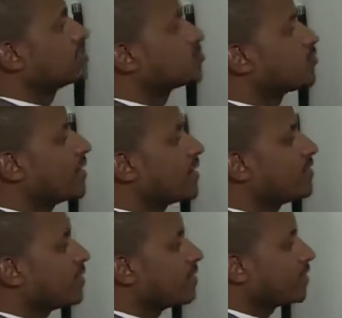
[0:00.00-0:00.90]
where
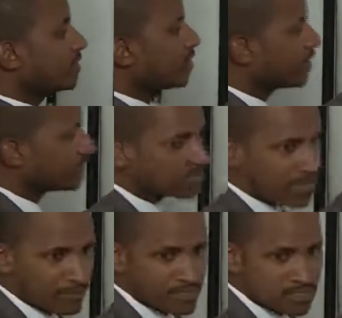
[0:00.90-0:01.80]
the exam
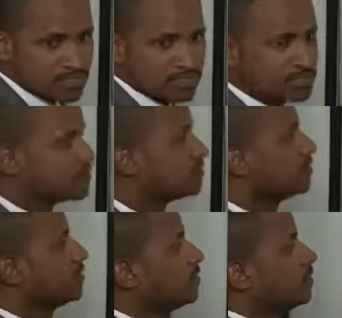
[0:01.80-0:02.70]
is.
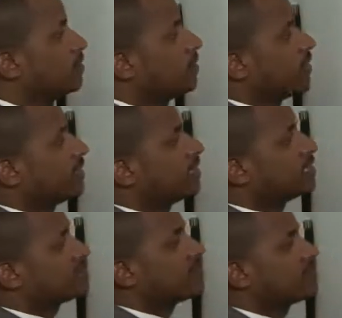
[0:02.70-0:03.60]

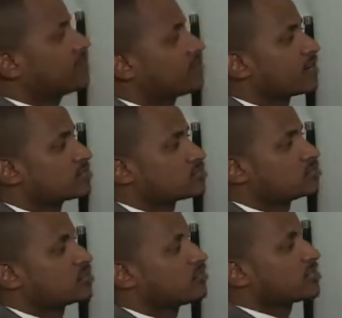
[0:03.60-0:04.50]
Identify the longest
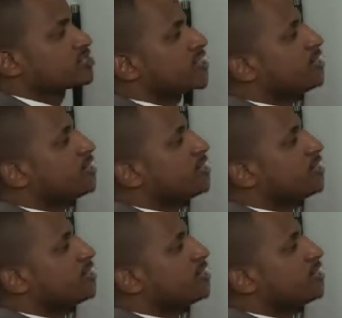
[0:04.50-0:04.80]
continuous chain,